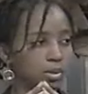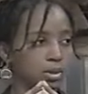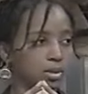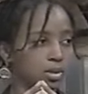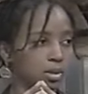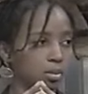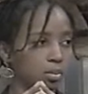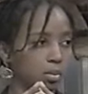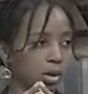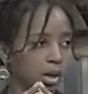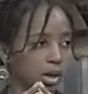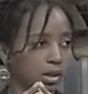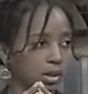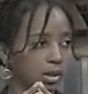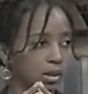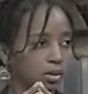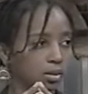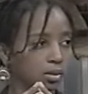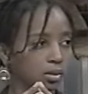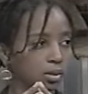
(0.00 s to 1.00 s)
to be
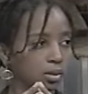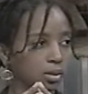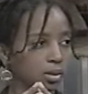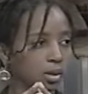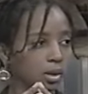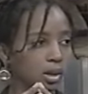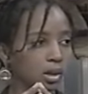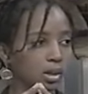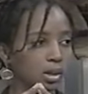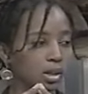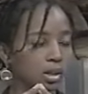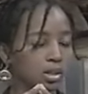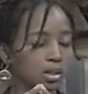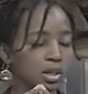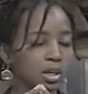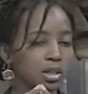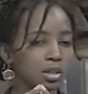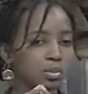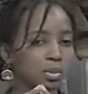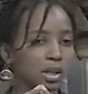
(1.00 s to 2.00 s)
somebody. And
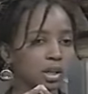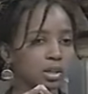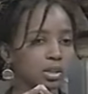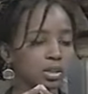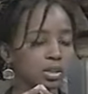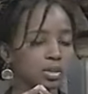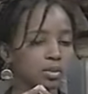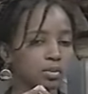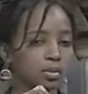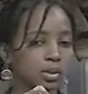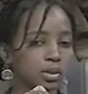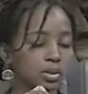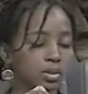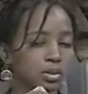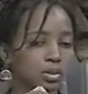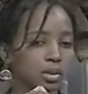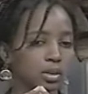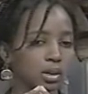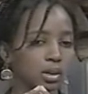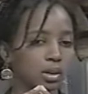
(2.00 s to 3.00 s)
it does make a
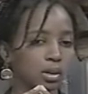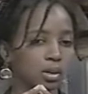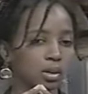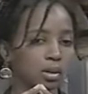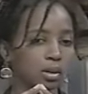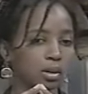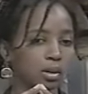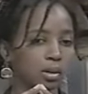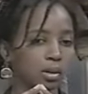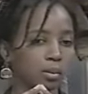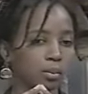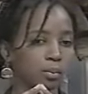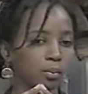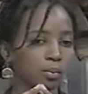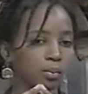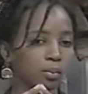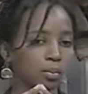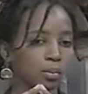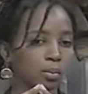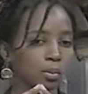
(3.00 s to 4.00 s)
difference in
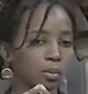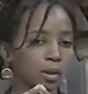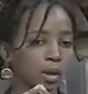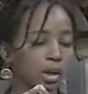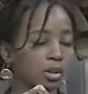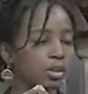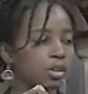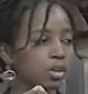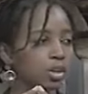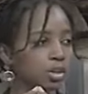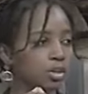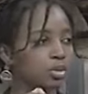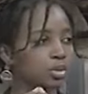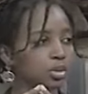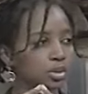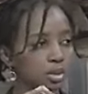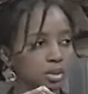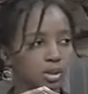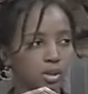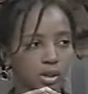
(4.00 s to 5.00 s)
their
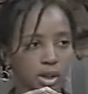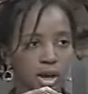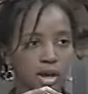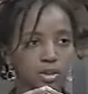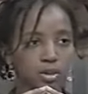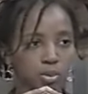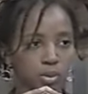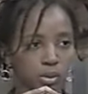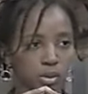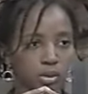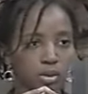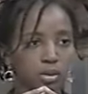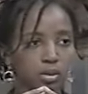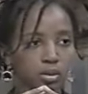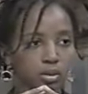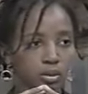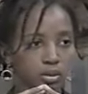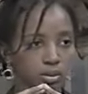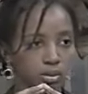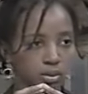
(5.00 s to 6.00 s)
interest in the
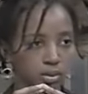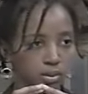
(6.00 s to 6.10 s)
classwork.